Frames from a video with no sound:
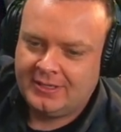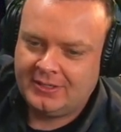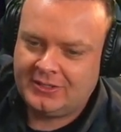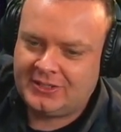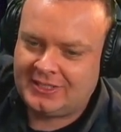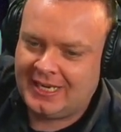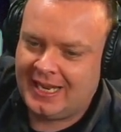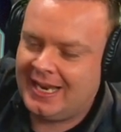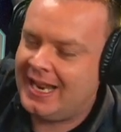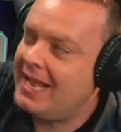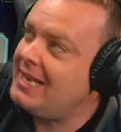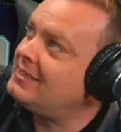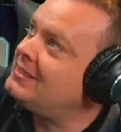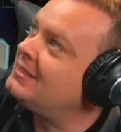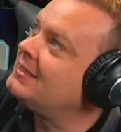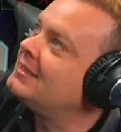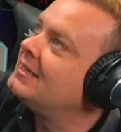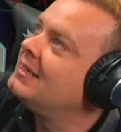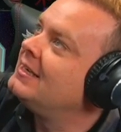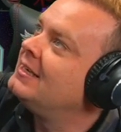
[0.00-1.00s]
You see
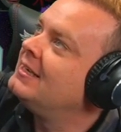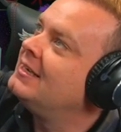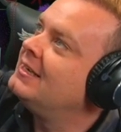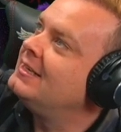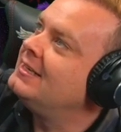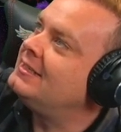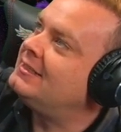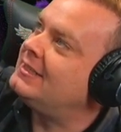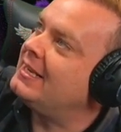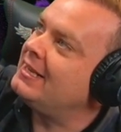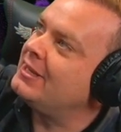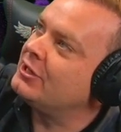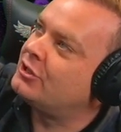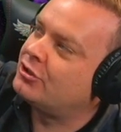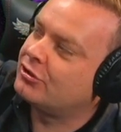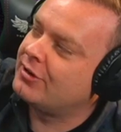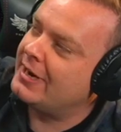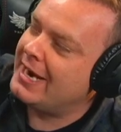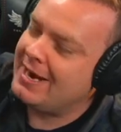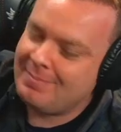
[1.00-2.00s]
this? You see the
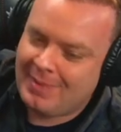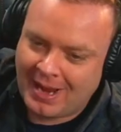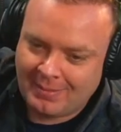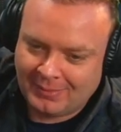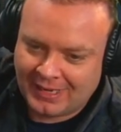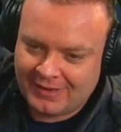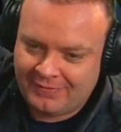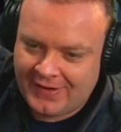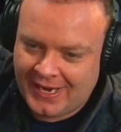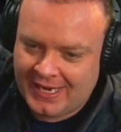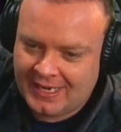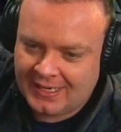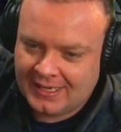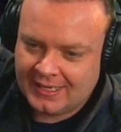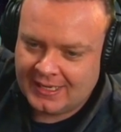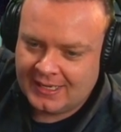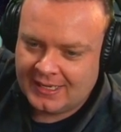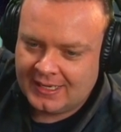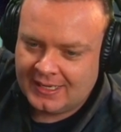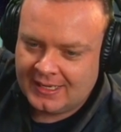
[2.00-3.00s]
dream I'm living?